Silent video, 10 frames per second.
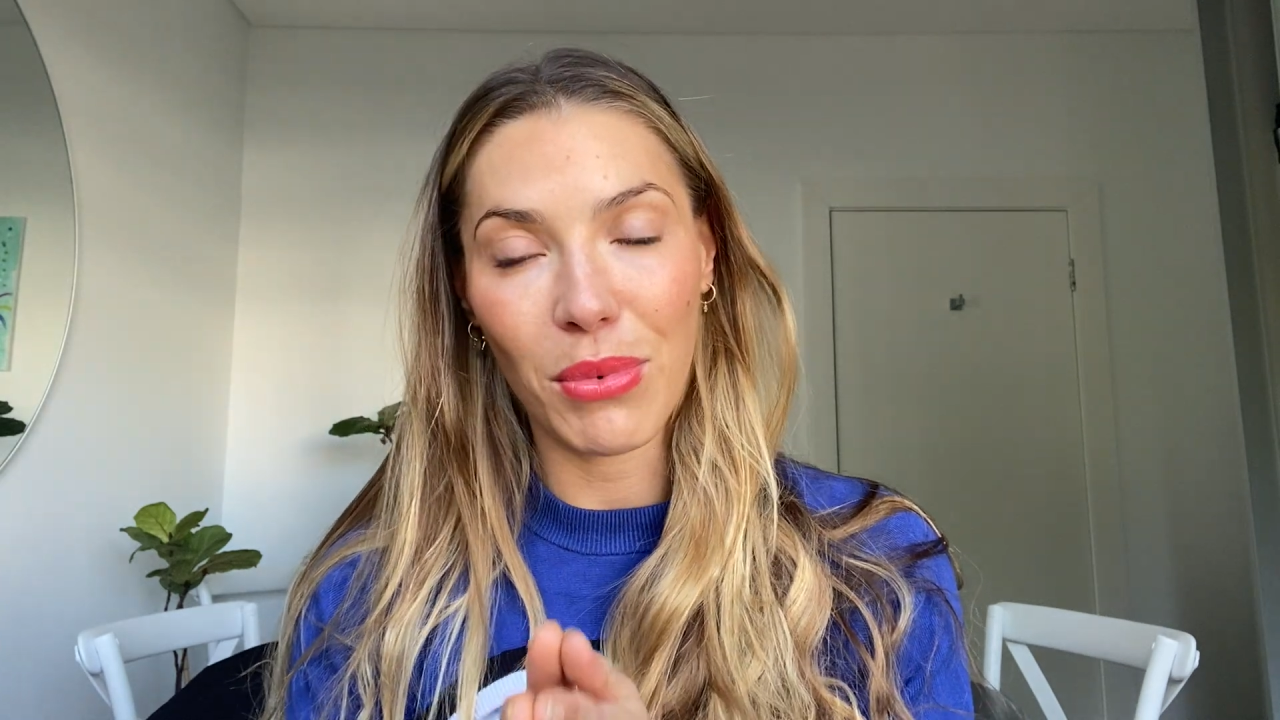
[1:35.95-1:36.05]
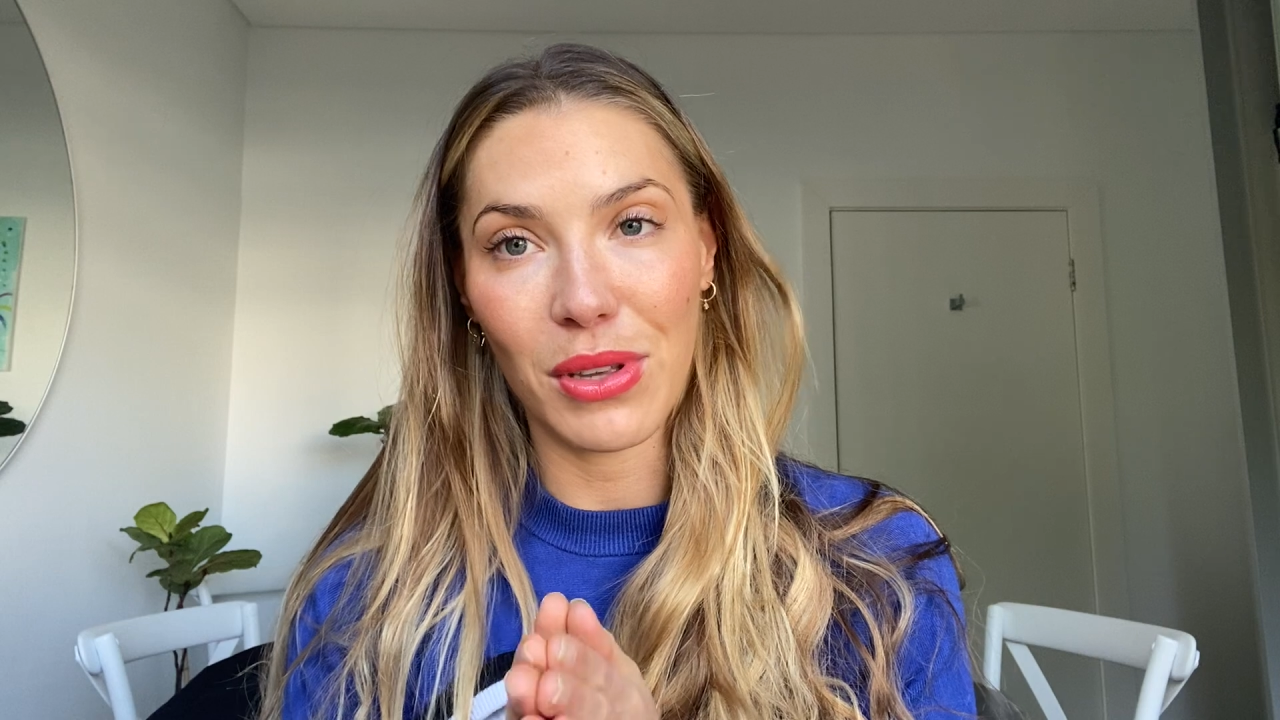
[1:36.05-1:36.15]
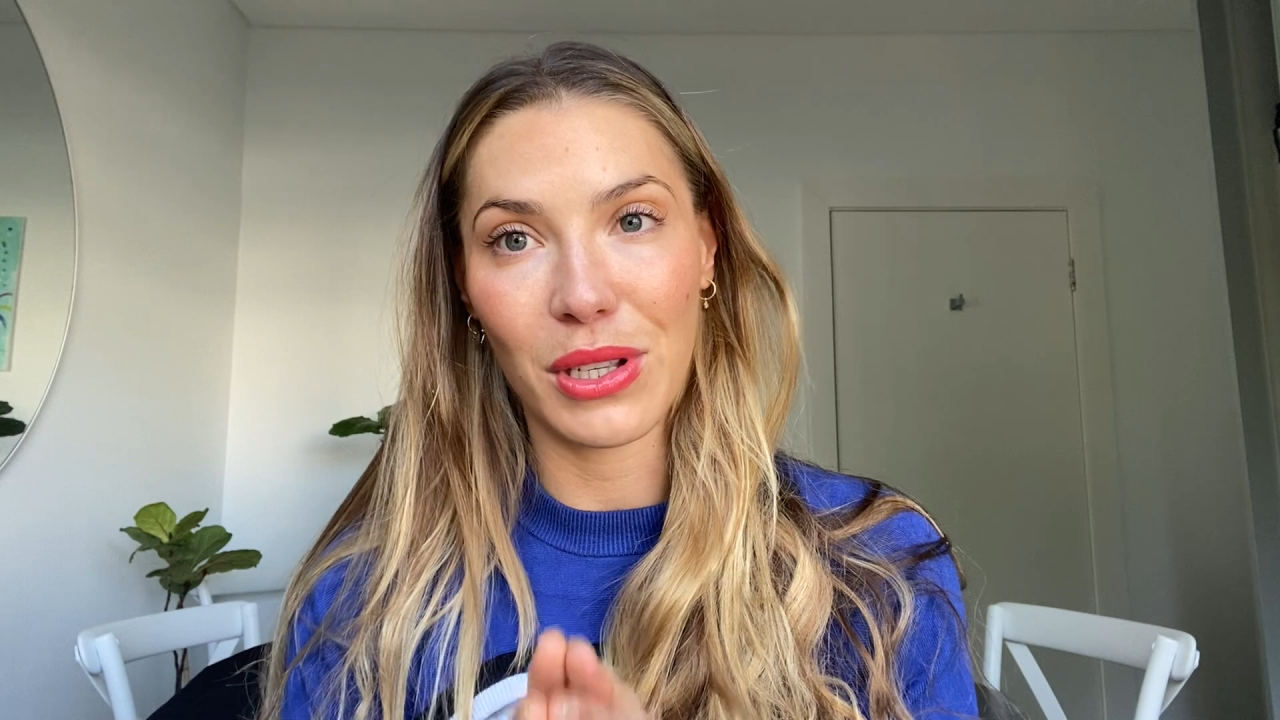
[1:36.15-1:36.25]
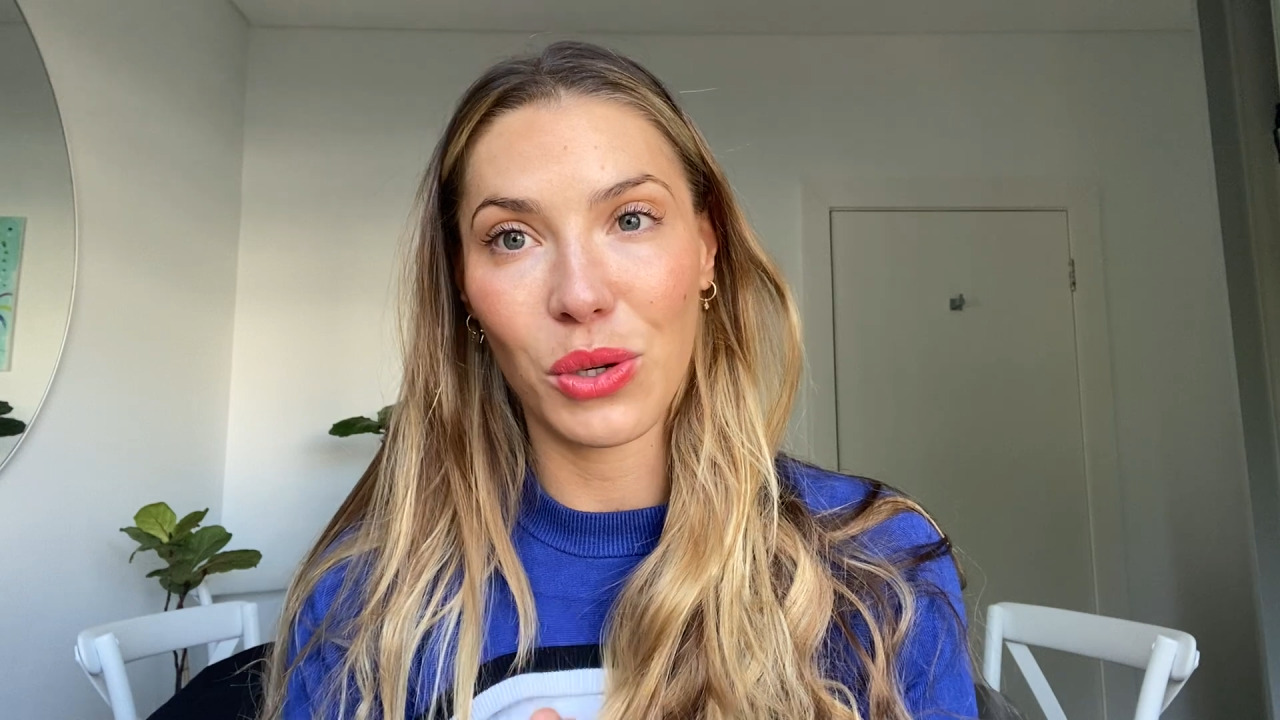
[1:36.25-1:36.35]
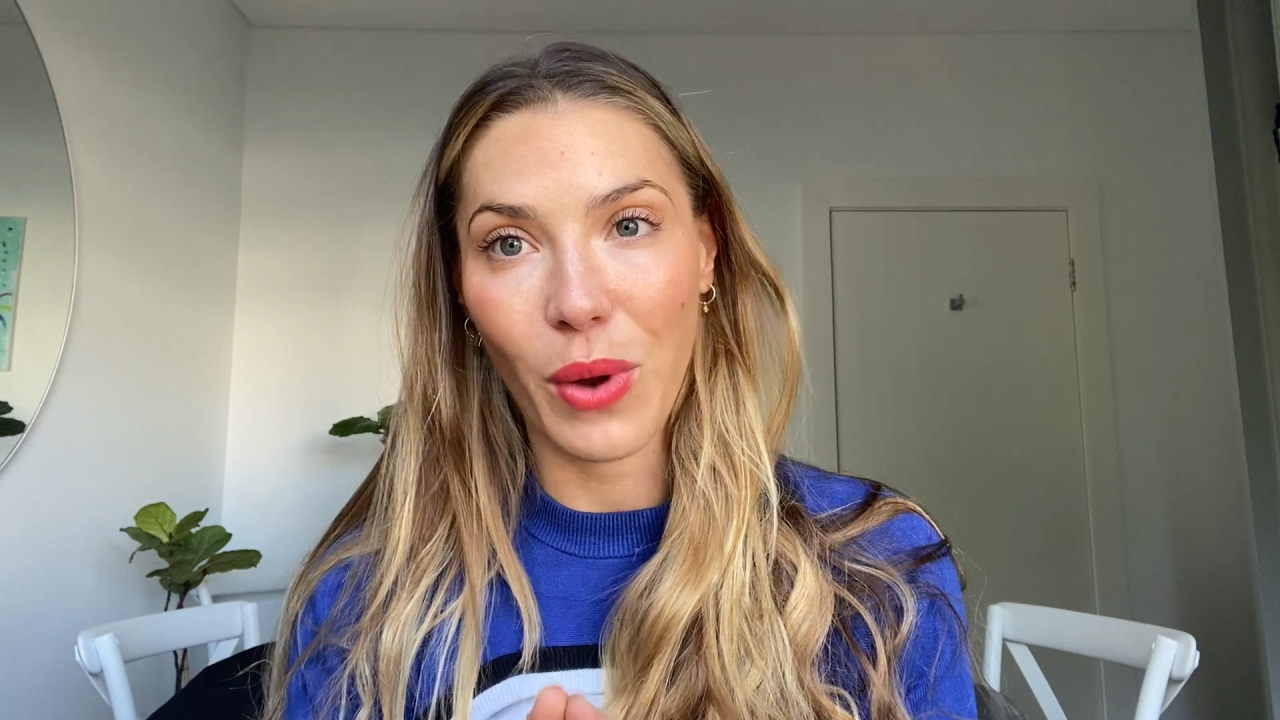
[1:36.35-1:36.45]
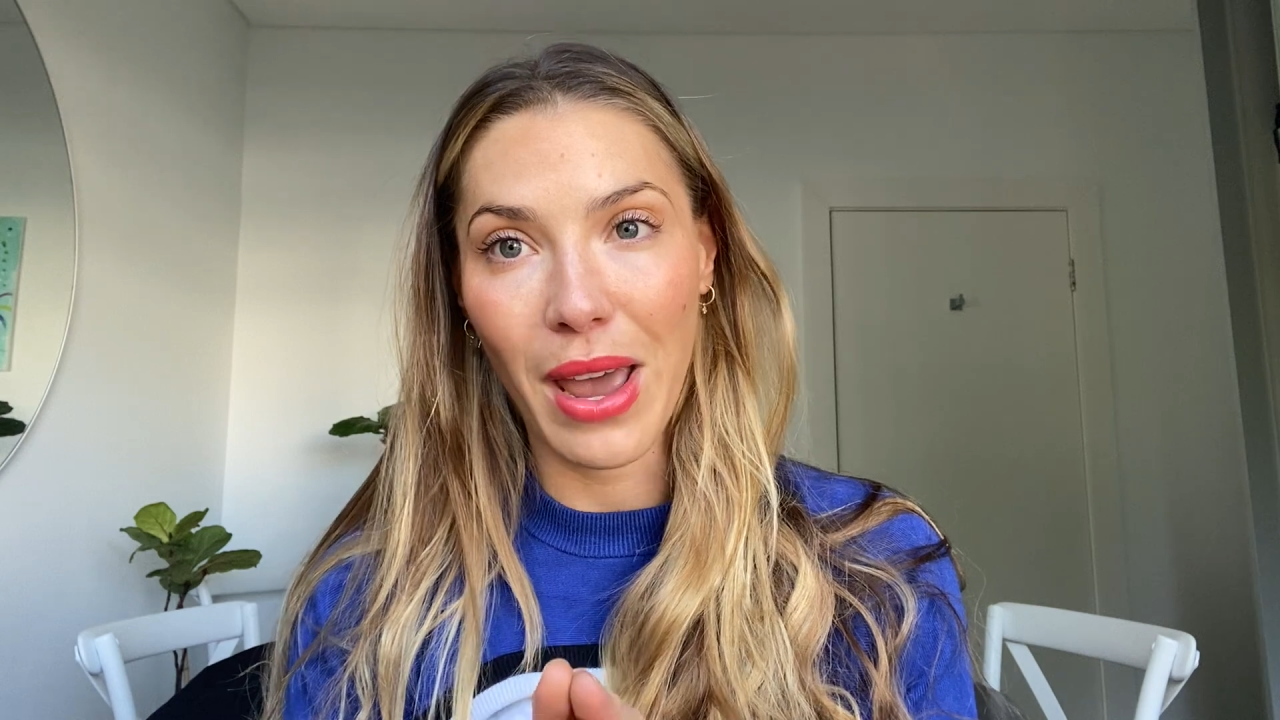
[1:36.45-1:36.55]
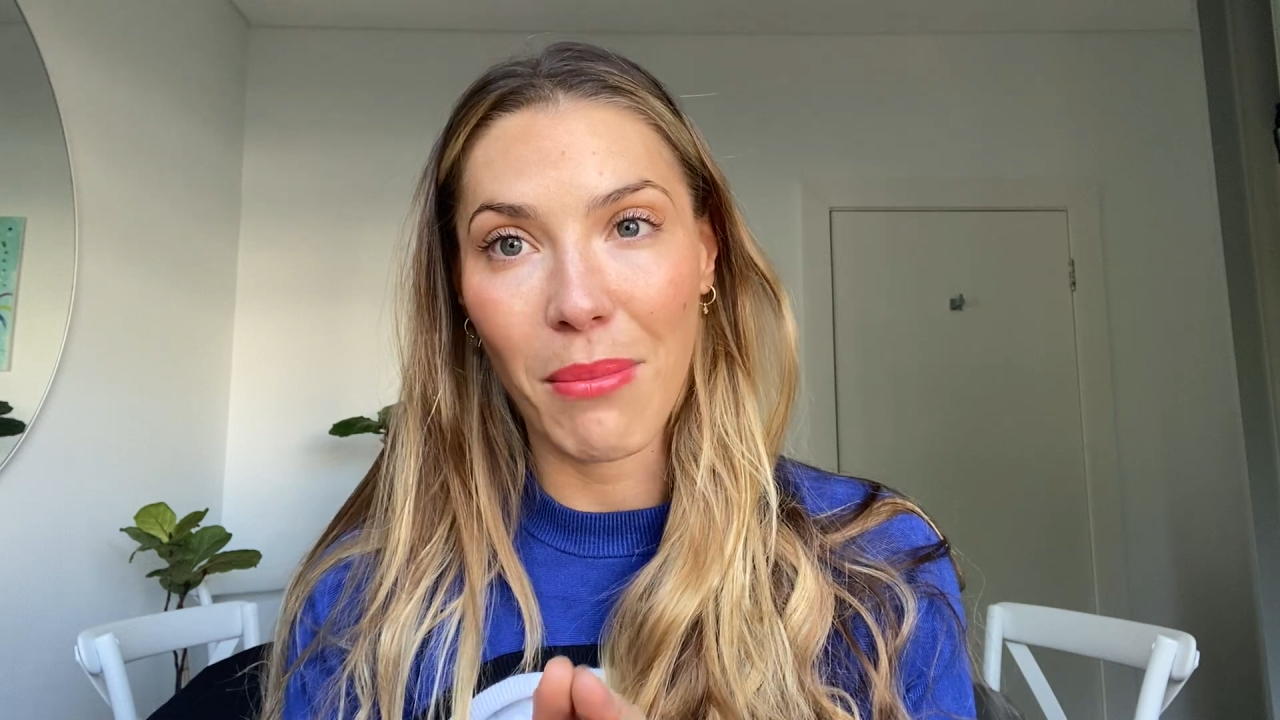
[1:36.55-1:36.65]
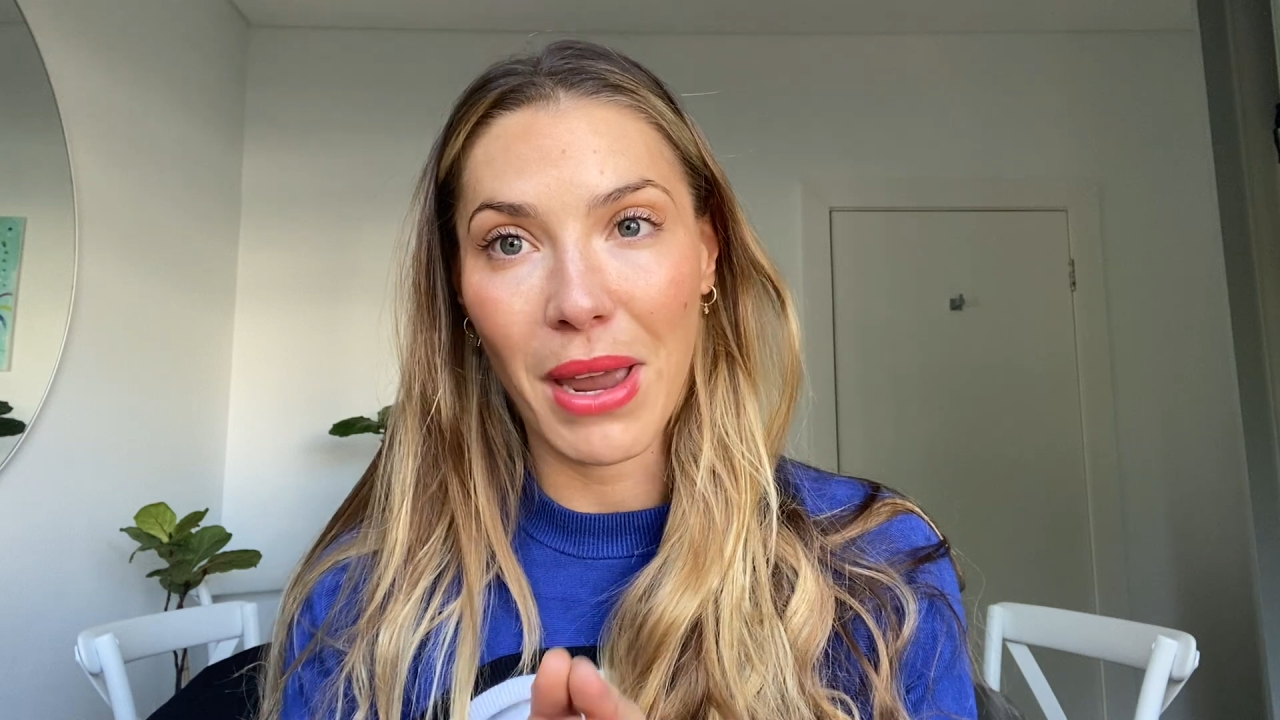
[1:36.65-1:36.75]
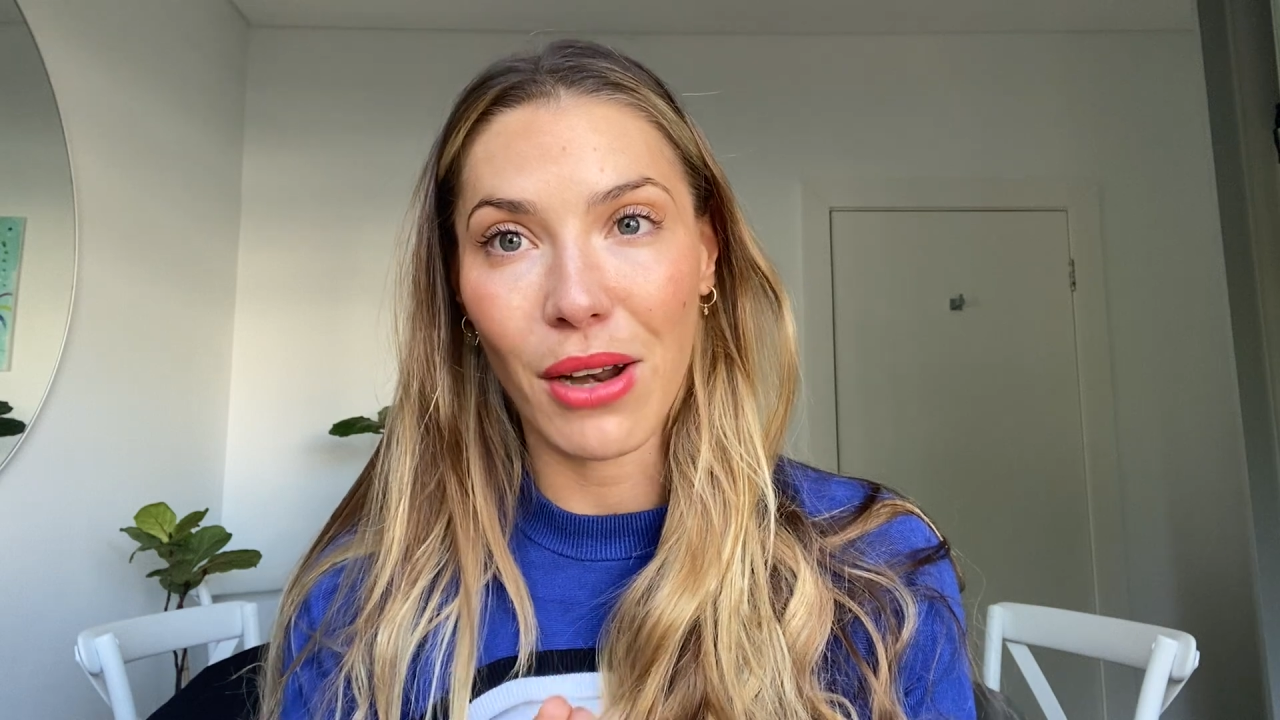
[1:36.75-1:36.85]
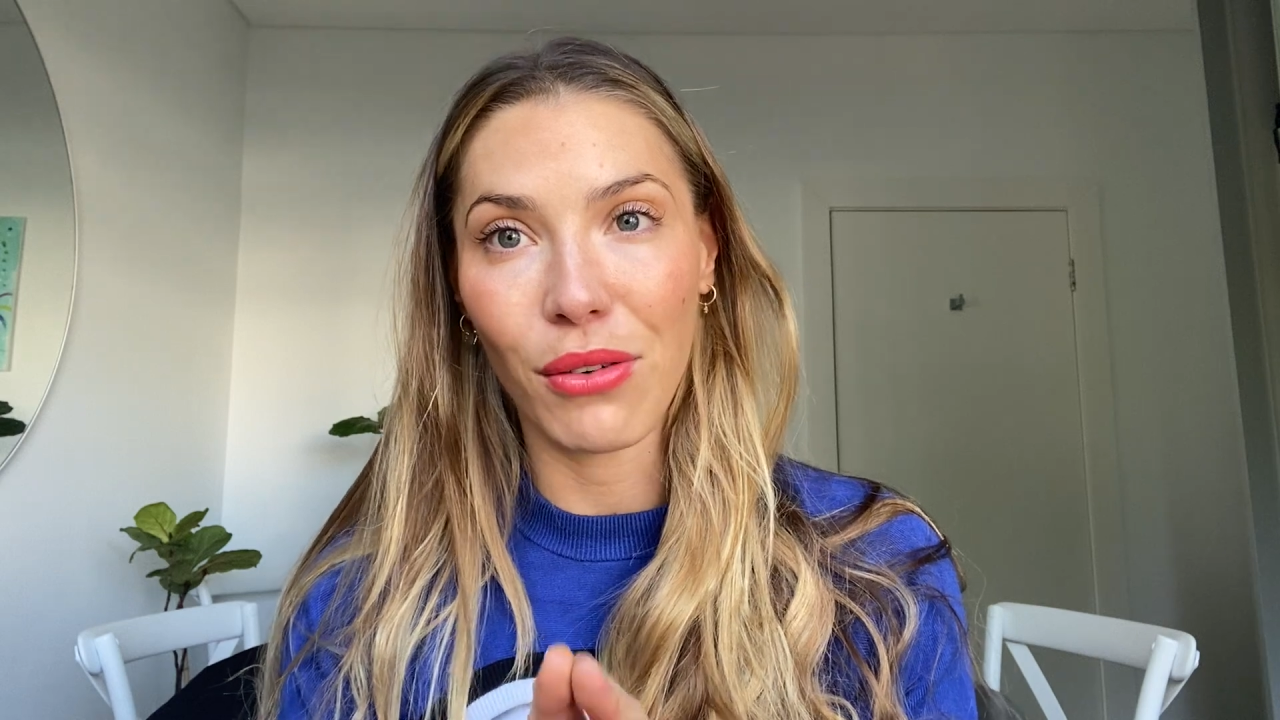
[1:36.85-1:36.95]
with a square
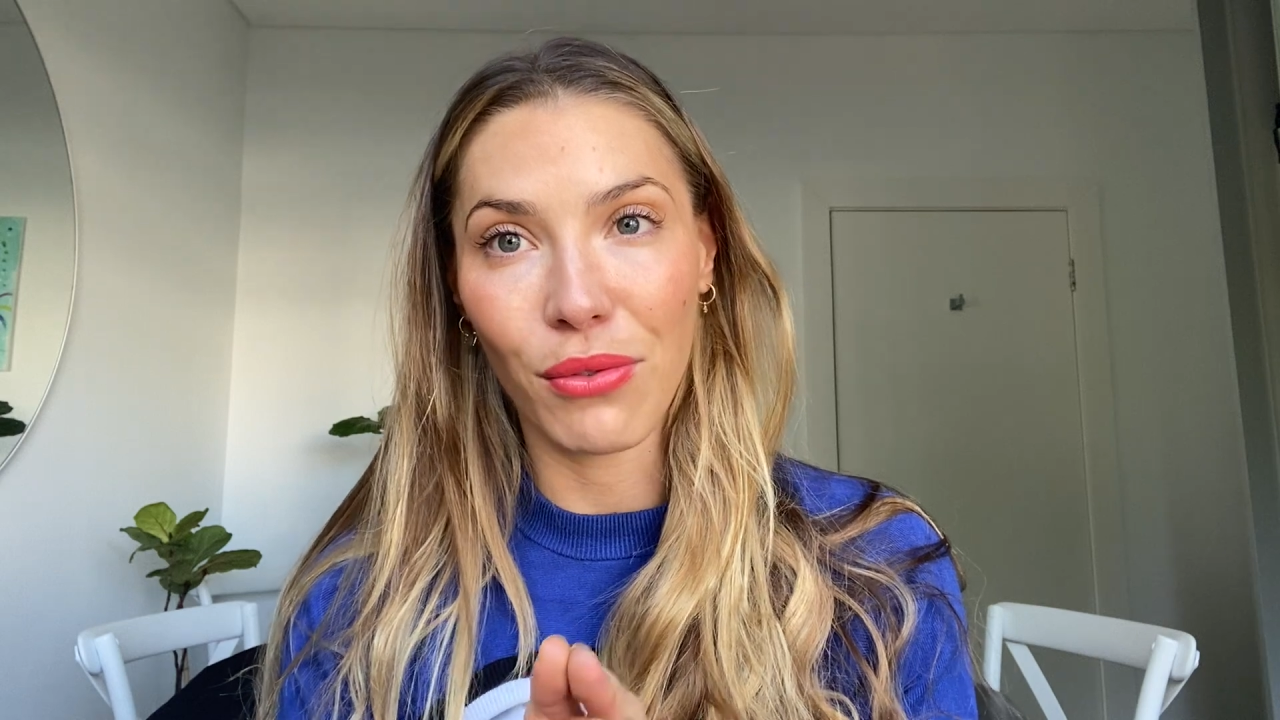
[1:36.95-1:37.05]
meter